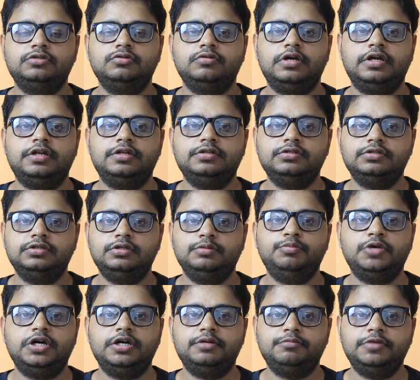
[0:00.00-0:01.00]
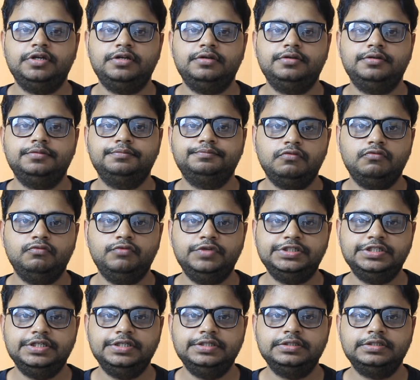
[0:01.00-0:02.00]
to another department,
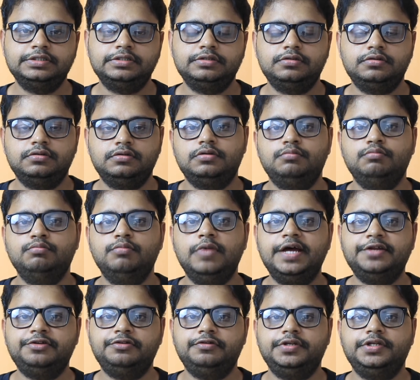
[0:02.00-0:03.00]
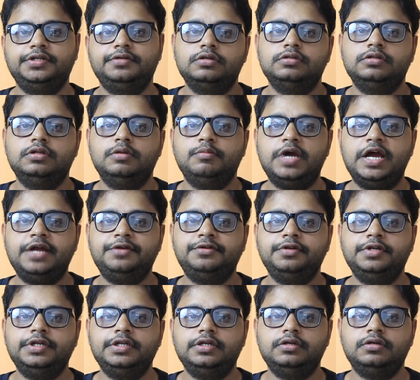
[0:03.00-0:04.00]
which is battery. The
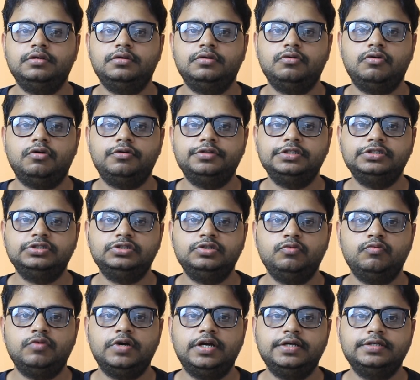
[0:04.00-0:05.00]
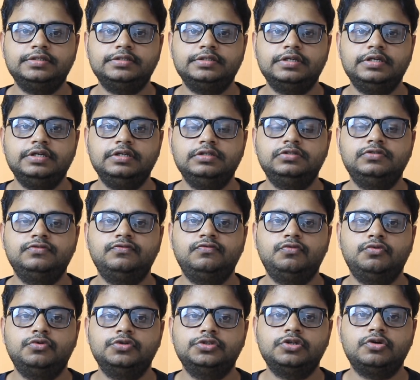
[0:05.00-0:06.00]
battery on this device is
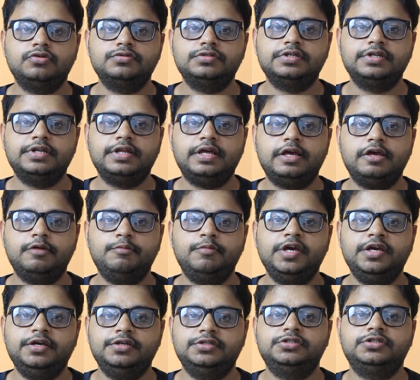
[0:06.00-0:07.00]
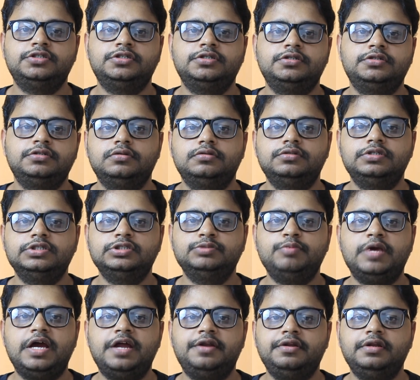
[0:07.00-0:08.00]
4000 mAh. This
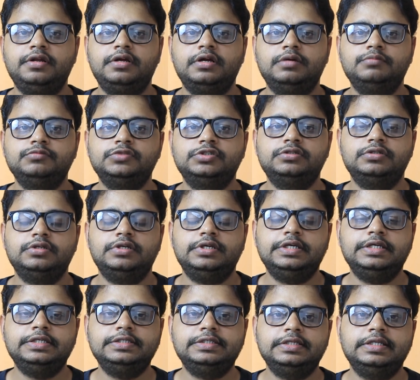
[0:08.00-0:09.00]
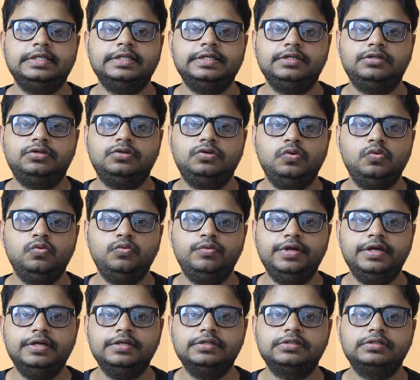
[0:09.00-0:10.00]
battery comes easily 2
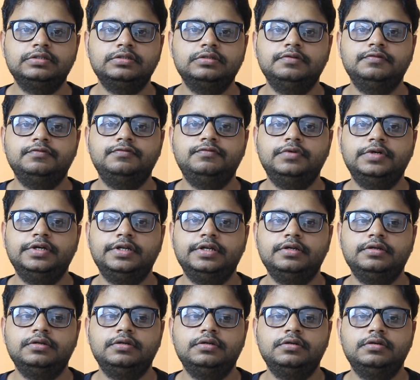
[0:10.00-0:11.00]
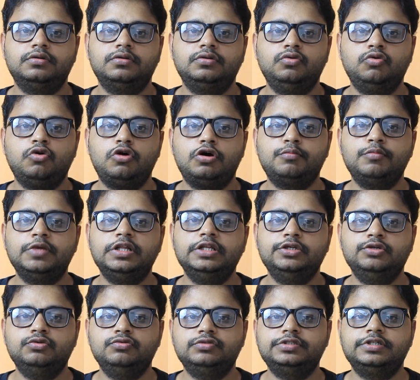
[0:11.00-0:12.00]
days for a normal
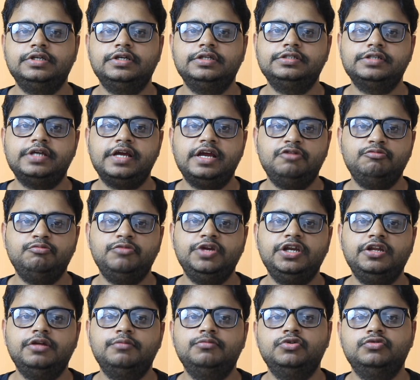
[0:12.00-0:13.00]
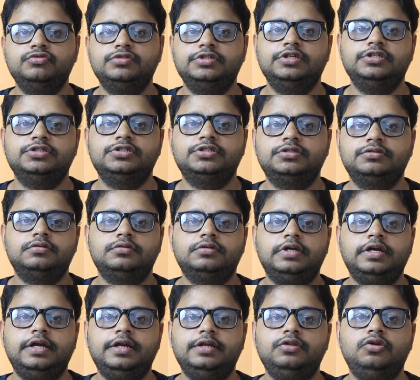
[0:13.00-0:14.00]
usage and medium usage.
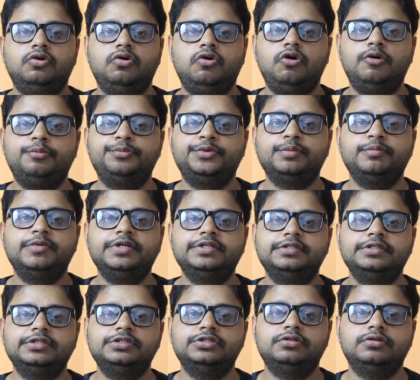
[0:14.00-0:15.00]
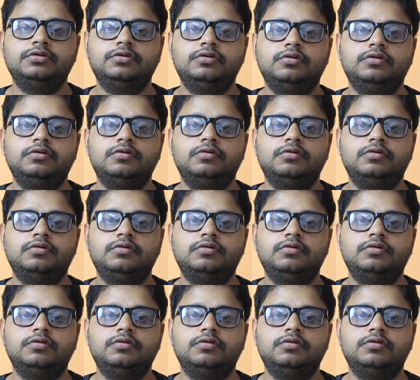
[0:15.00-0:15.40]
And the optimization